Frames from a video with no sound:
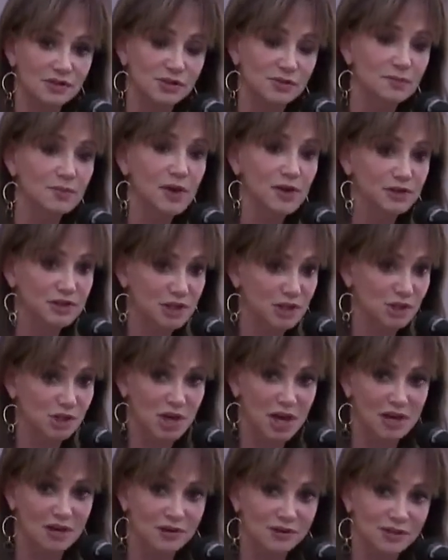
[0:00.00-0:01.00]
there's
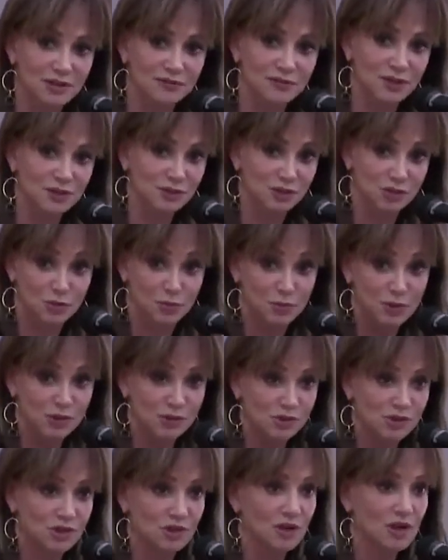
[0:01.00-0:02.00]
multi-channels of
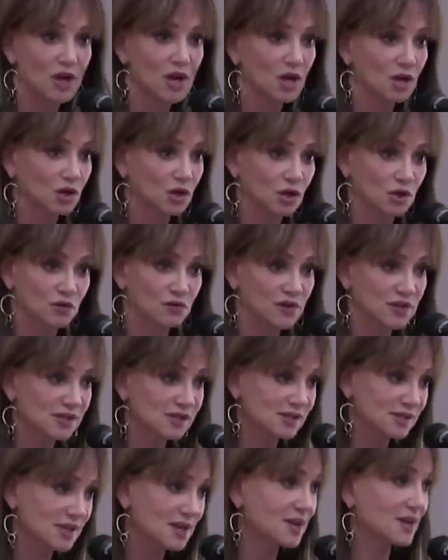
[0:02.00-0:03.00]
distribution,
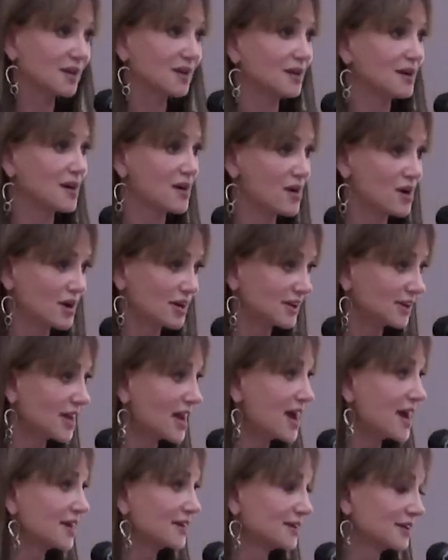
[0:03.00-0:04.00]
QVC,
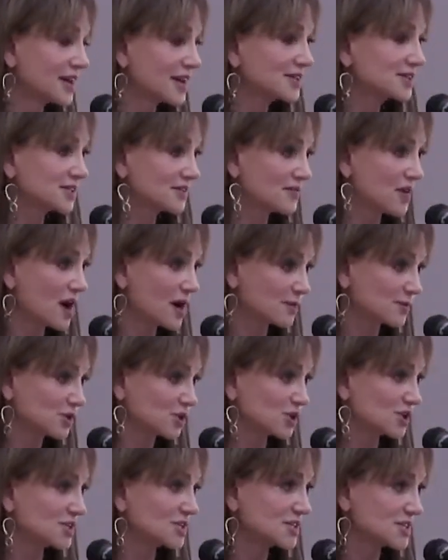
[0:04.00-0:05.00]
online, lots of
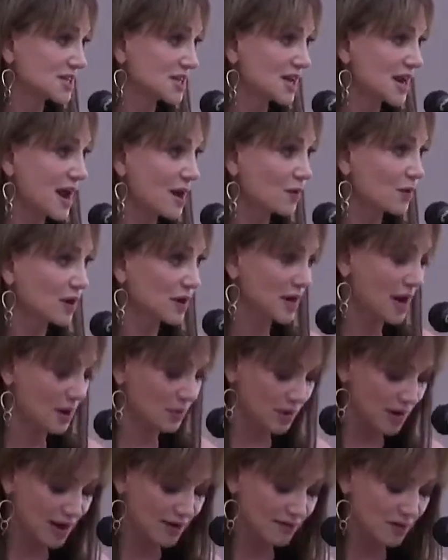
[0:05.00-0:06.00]
options that I would
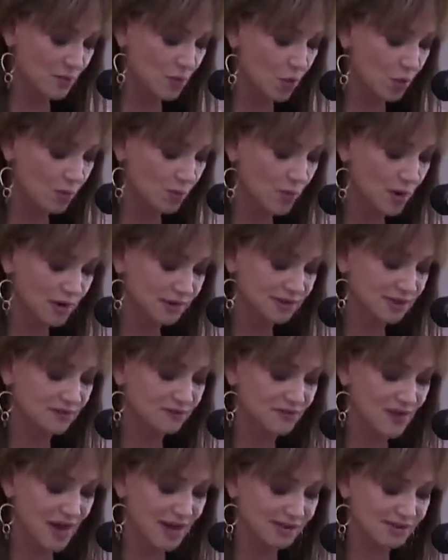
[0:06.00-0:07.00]
have a more
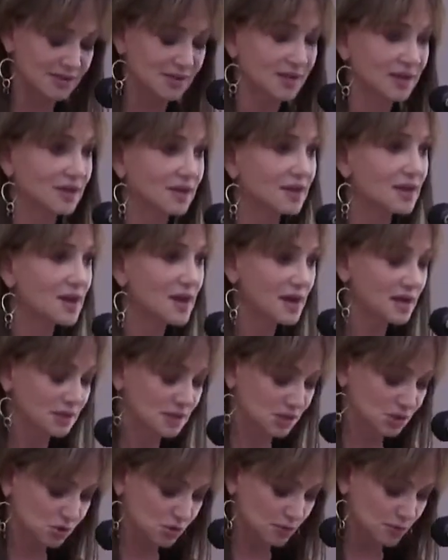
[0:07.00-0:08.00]
multifaceted
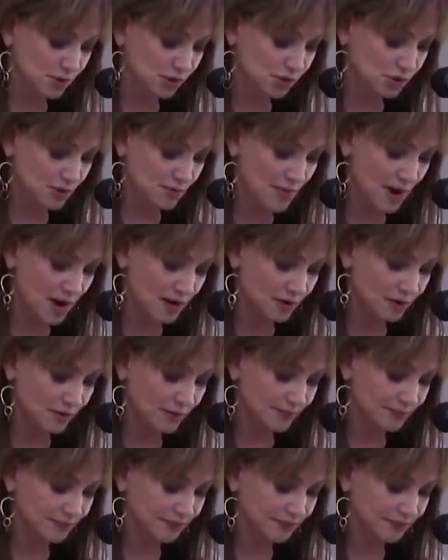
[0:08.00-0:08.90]
distribution model.